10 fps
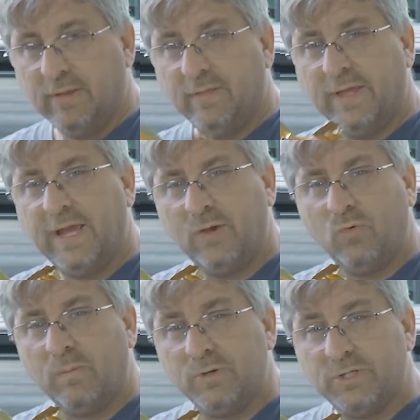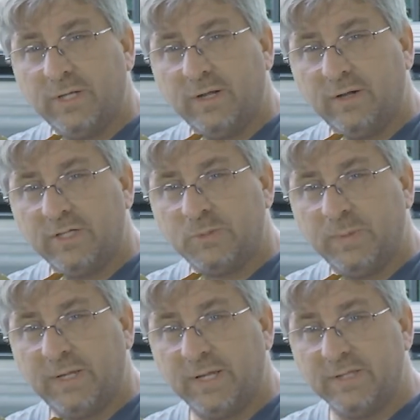the hand warmers in here just
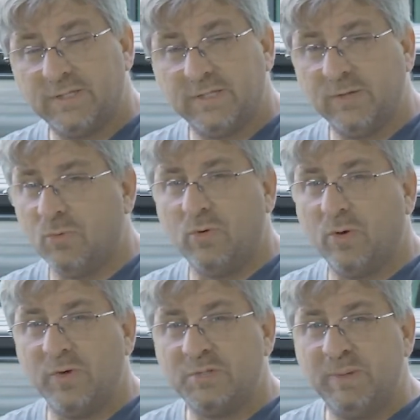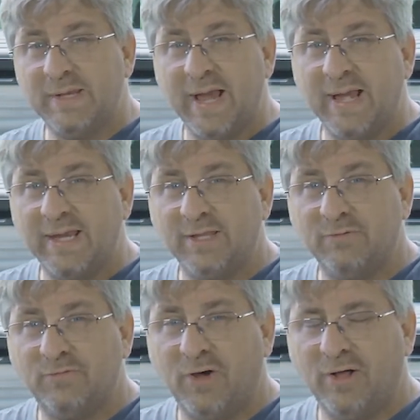because it won't always be 90 in
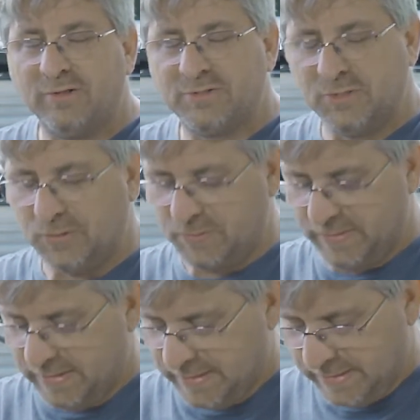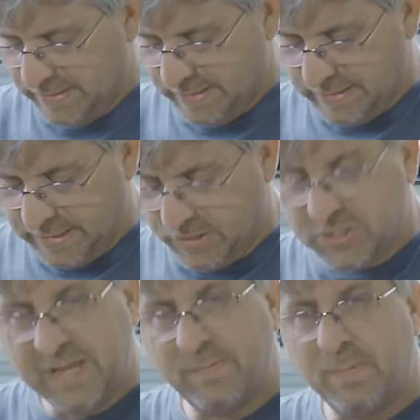the fall. So I'll
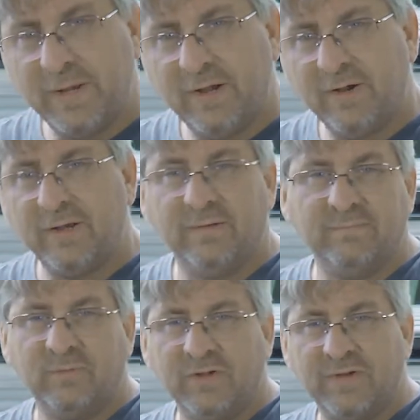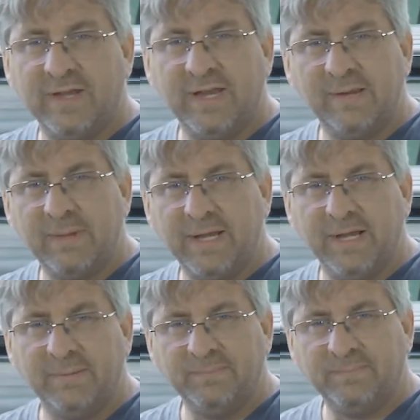just keep them in here, and if I need them, I
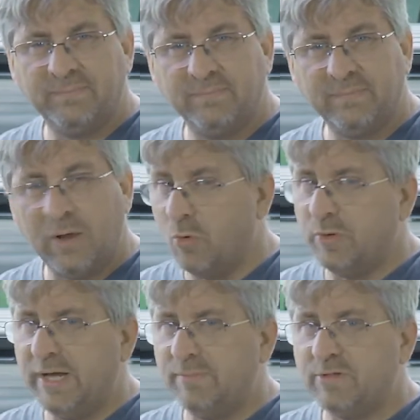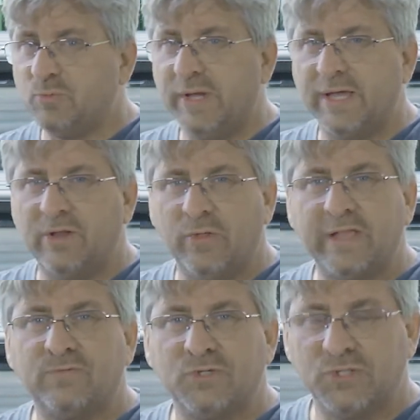need them. I won't need them this weekend, though,
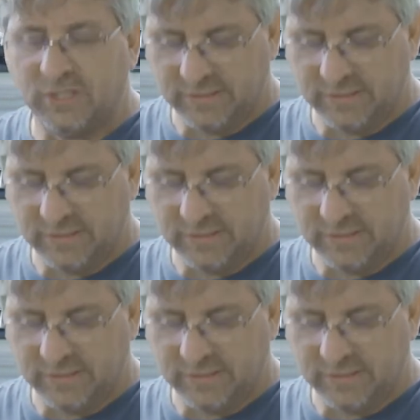that's for sure.